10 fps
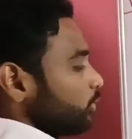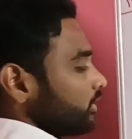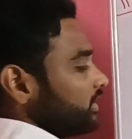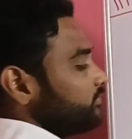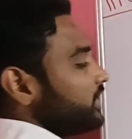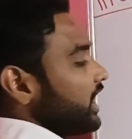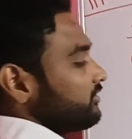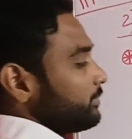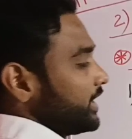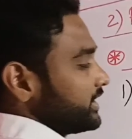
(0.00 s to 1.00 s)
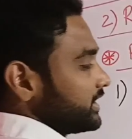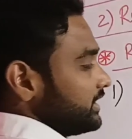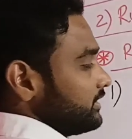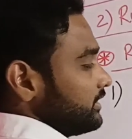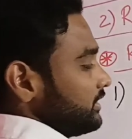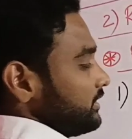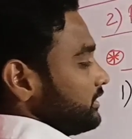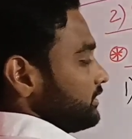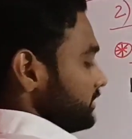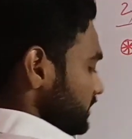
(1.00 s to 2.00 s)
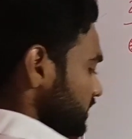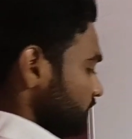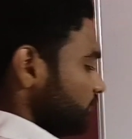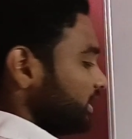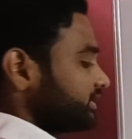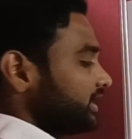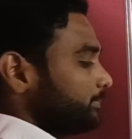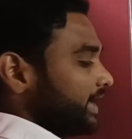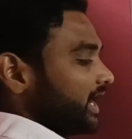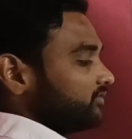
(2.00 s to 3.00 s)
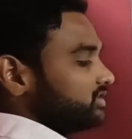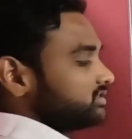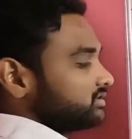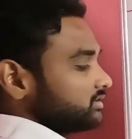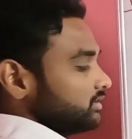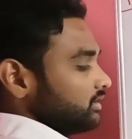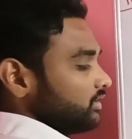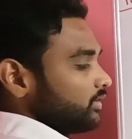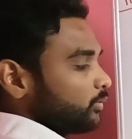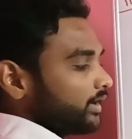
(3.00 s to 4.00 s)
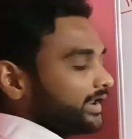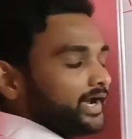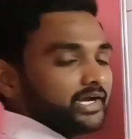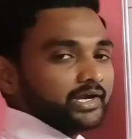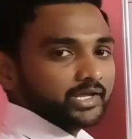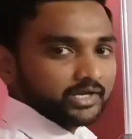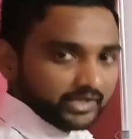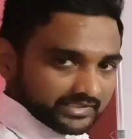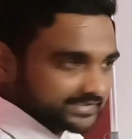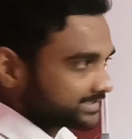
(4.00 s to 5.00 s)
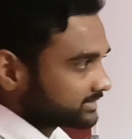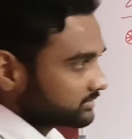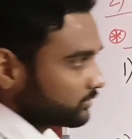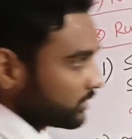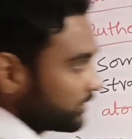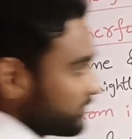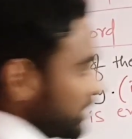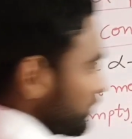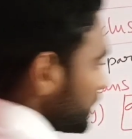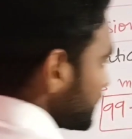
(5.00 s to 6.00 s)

one of the alpha particle reflected back with 180 degrees. One of the alpha